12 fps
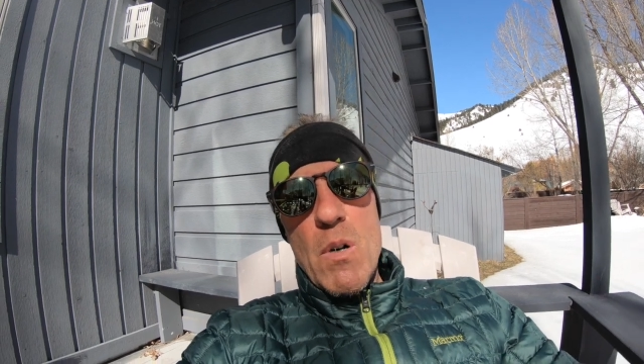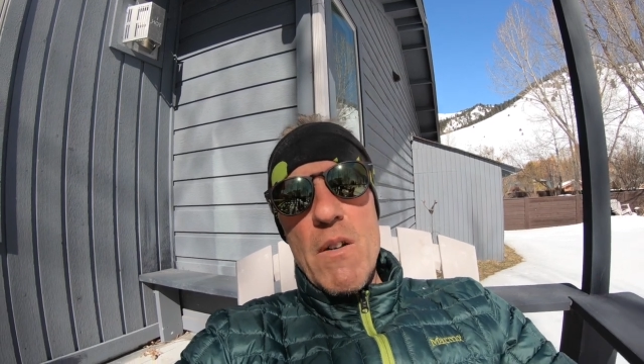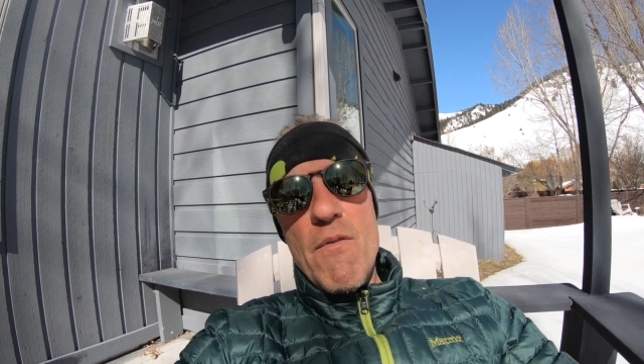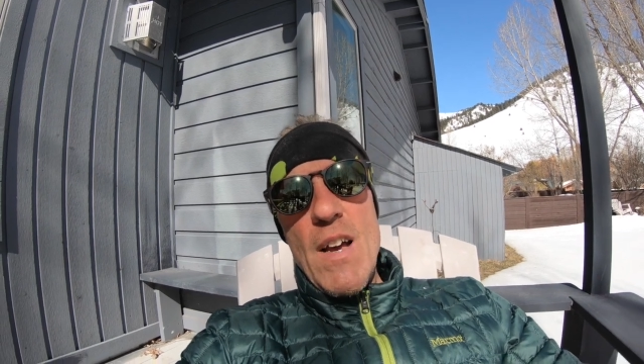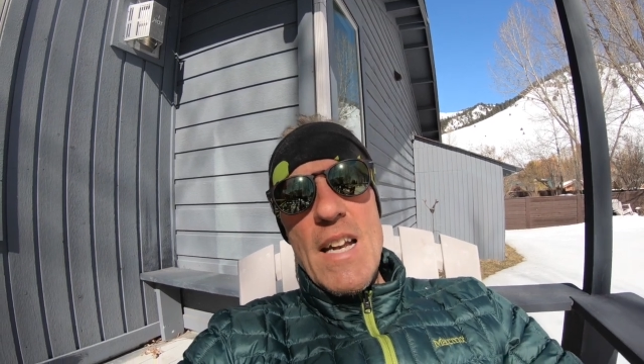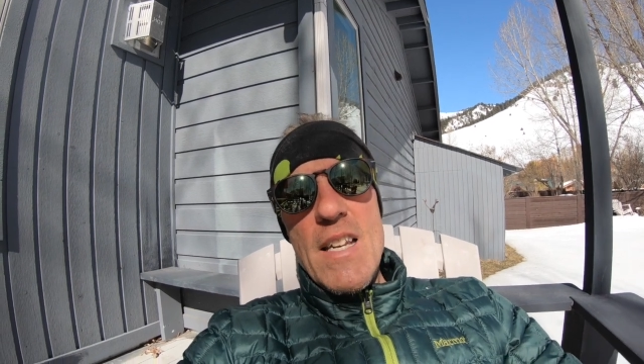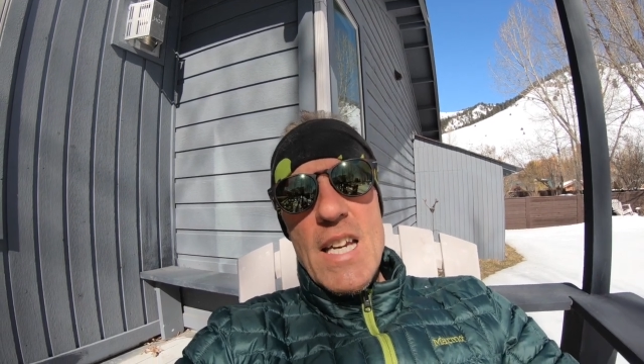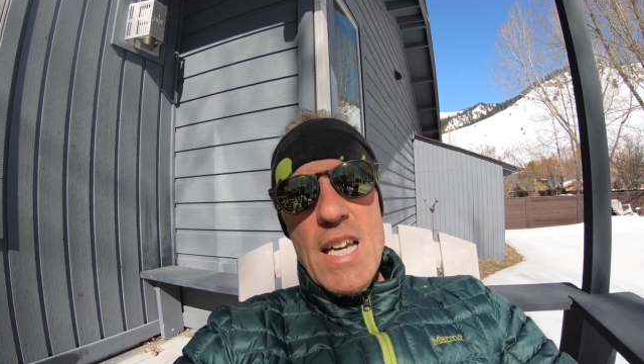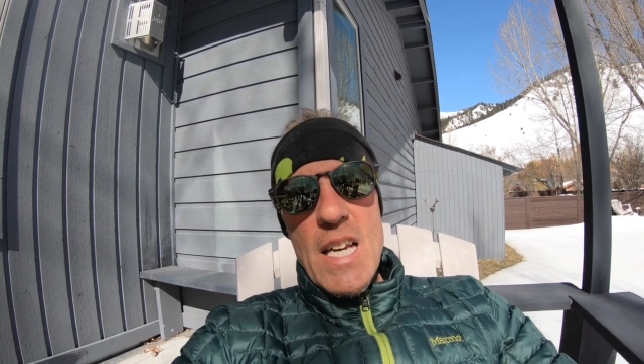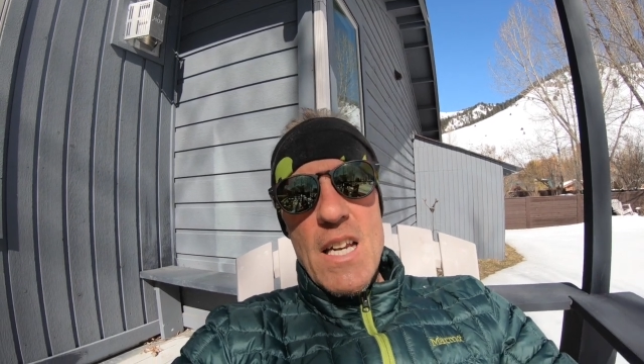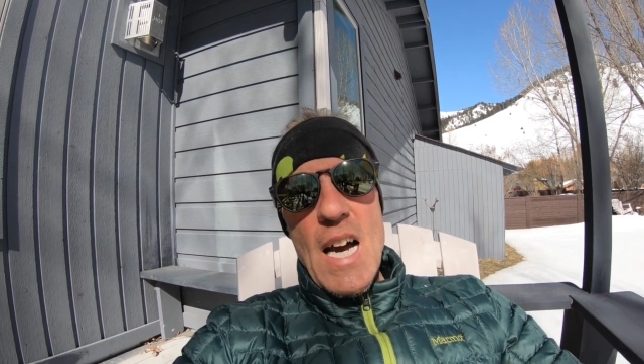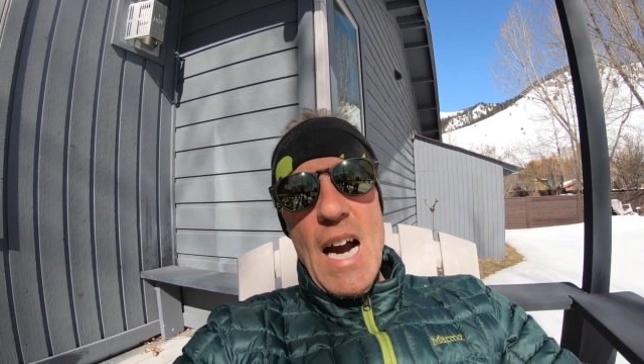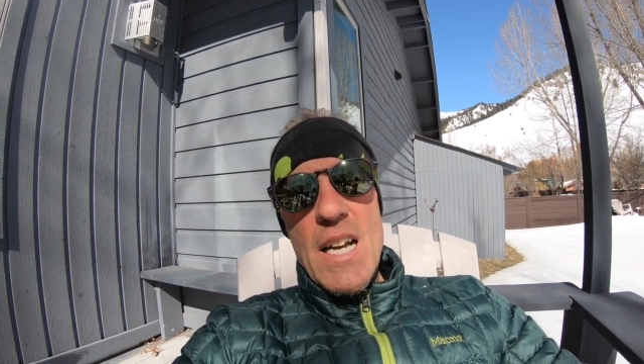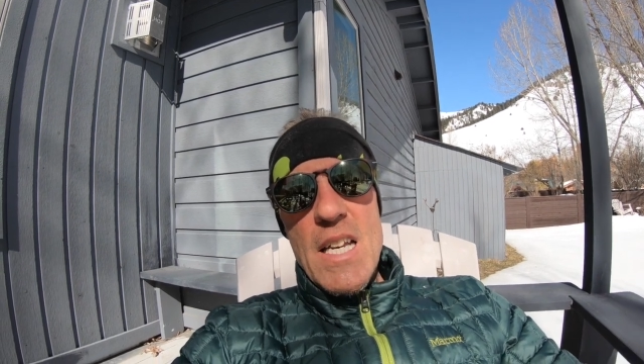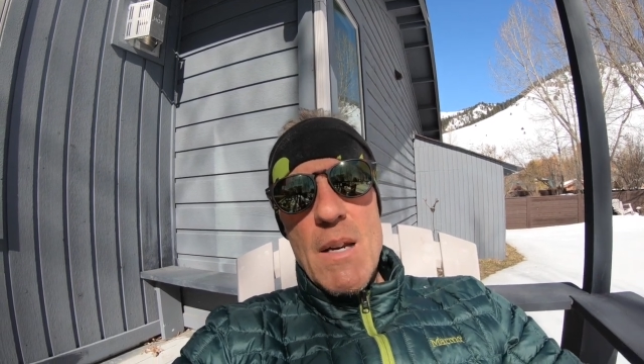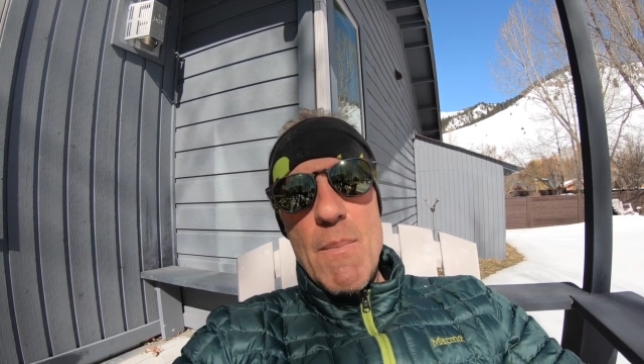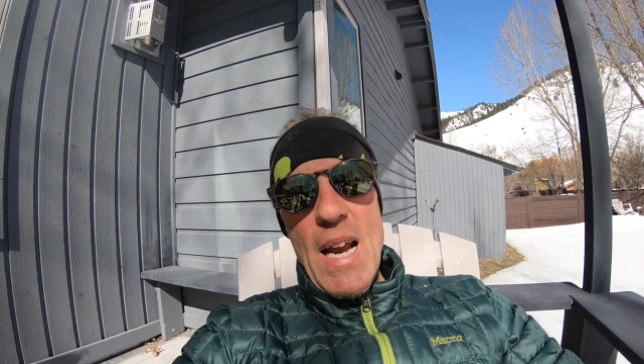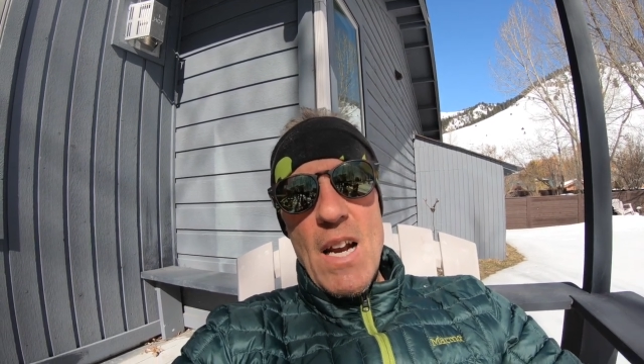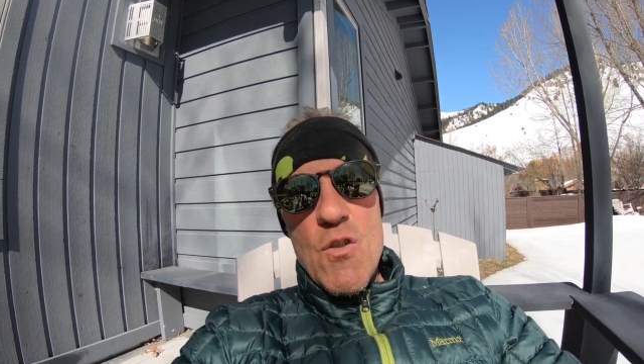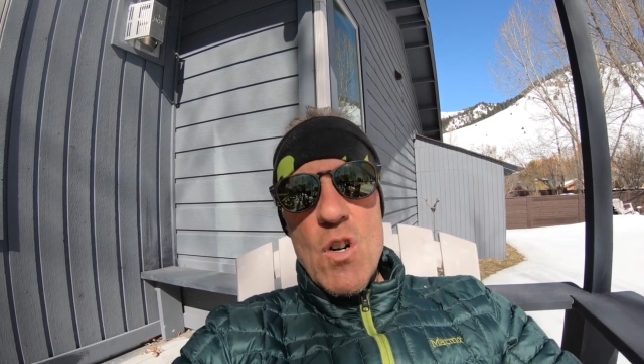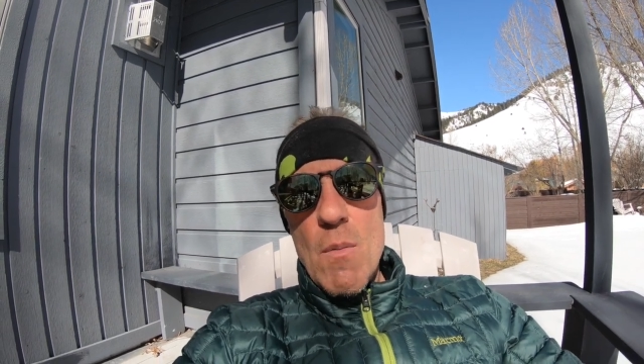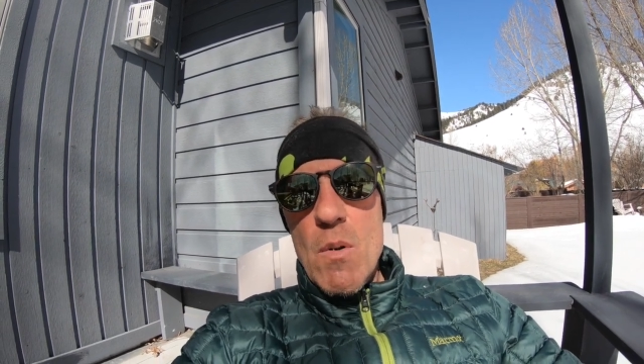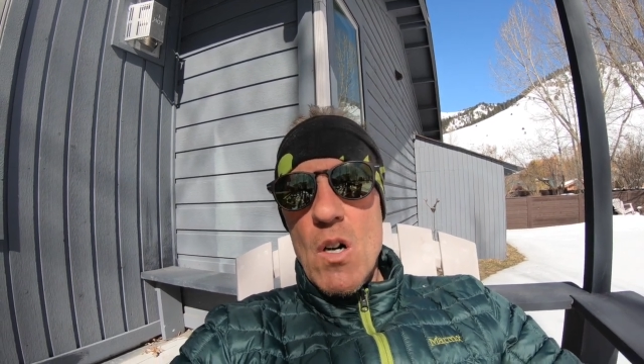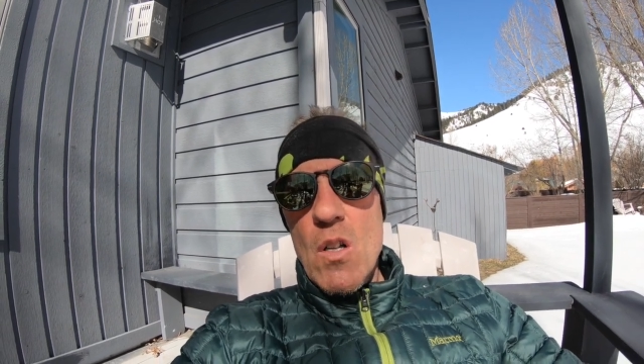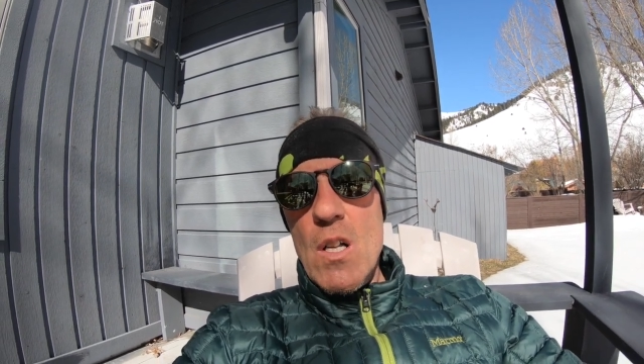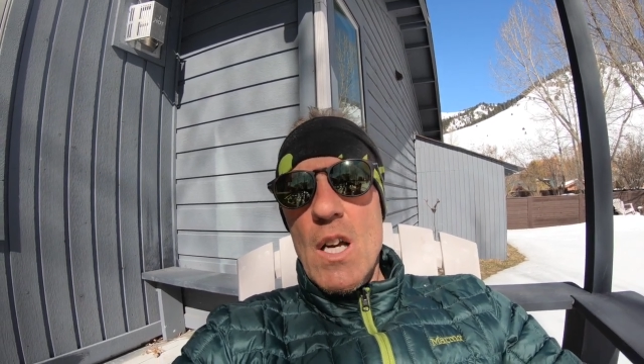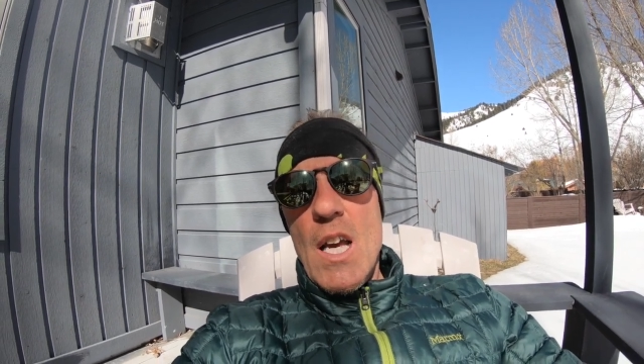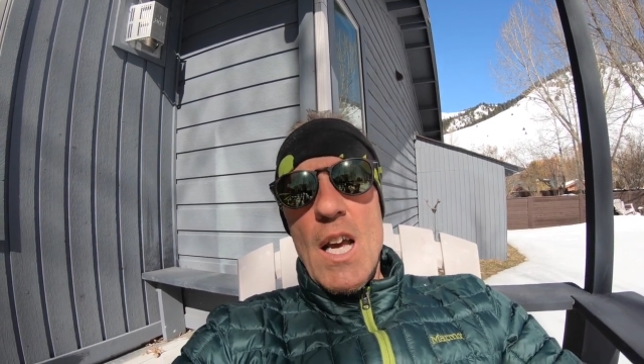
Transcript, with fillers: preventing IT band trouble